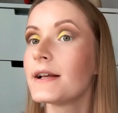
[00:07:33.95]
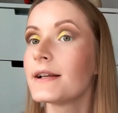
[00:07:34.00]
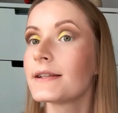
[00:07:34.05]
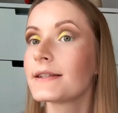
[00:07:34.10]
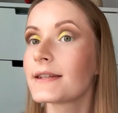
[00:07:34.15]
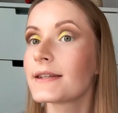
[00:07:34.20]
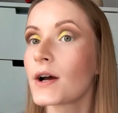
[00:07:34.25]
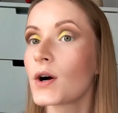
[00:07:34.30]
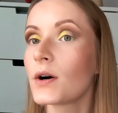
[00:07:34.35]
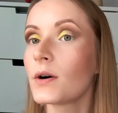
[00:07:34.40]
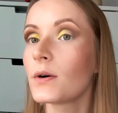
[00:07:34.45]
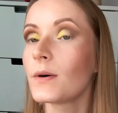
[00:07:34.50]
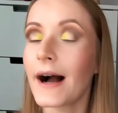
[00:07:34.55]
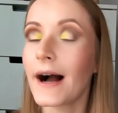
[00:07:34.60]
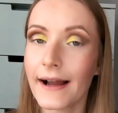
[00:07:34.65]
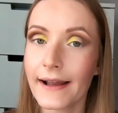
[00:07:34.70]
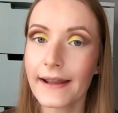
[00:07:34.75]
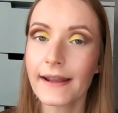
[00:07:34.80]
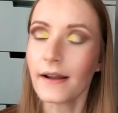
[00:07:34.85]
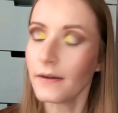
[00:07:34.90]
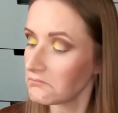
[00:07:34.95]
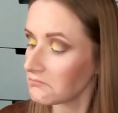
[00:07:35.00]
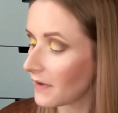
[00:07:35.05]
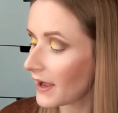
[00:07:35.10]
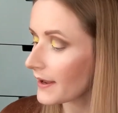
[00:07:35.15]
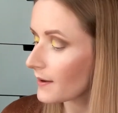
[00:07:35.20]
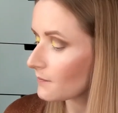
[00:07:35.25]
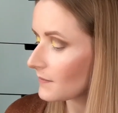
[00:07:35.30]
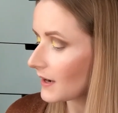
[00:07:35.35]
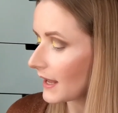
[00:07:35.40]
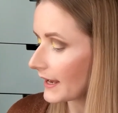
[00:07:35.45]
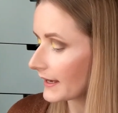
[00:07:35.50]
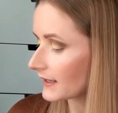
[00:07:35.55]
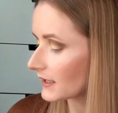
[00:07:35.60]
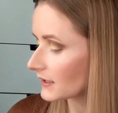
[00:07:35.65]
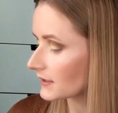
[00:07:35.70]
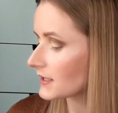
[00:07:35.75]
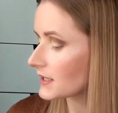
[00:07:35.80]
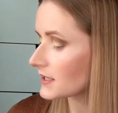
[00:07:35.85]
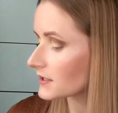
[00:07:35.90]
So I'm
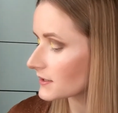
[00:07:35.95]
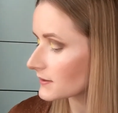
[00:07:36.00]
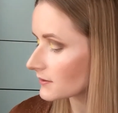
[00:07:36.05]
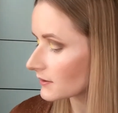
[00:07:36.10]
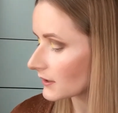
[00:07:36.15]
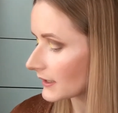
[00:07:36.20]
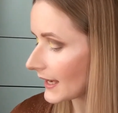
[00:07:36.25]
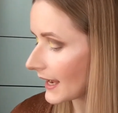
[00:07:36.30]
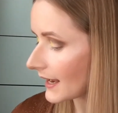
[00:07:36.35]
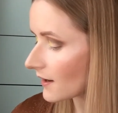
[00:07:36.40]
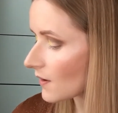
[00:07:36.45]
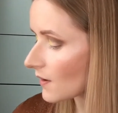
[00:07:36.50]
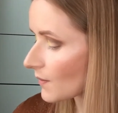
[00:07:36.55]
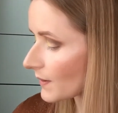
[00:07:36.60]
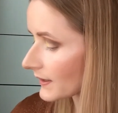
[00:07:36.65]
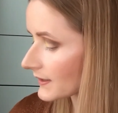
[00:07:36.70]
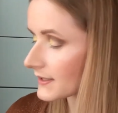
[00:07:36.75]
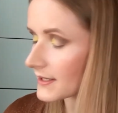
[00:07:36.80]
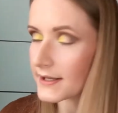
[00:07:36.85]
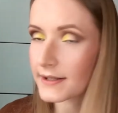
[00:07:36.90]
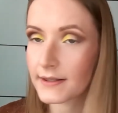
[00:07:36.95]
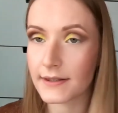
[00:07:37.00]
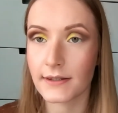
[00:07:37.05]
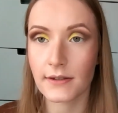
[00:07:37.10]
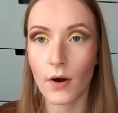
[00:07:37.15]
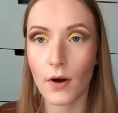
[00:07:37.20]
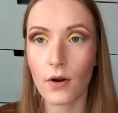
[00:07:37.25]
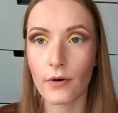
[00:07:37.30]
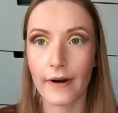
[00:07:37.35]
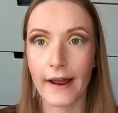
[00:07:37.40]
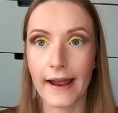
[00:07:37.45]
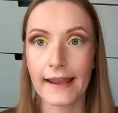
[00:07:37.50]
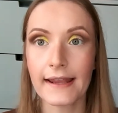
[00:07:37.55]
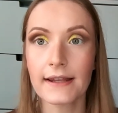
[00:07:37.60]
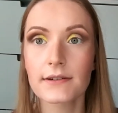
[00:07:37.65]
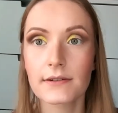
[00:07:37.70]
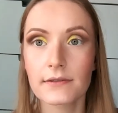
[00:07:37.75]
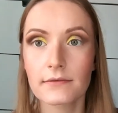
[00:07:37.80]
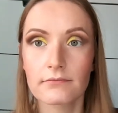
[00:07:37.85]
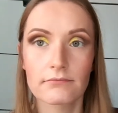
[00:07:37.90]
liking this yellow. It's all
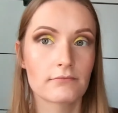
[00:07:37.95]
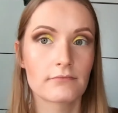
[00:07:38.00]
right.